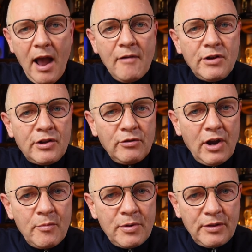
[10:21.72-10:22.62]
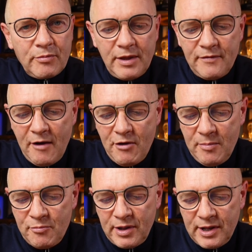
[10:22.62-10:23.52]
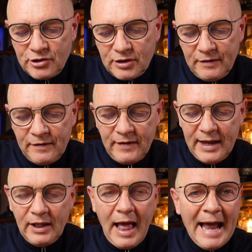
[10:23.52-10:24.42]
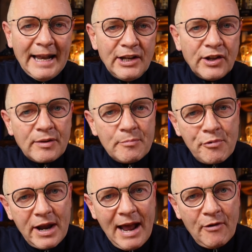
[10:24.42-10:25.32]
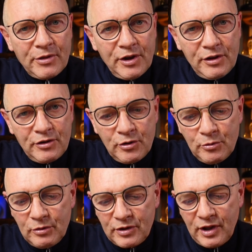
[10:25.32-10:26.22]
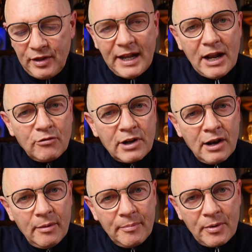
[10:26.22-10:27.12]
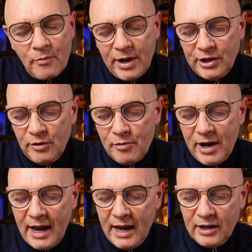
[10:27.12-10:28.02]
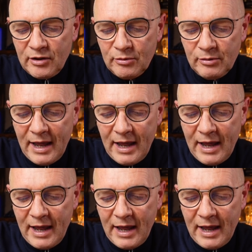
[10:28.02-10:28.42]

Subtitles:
every tool opens with a very precision feel, and it doesn't bring out the other tools, so they don't clump when you bring a tool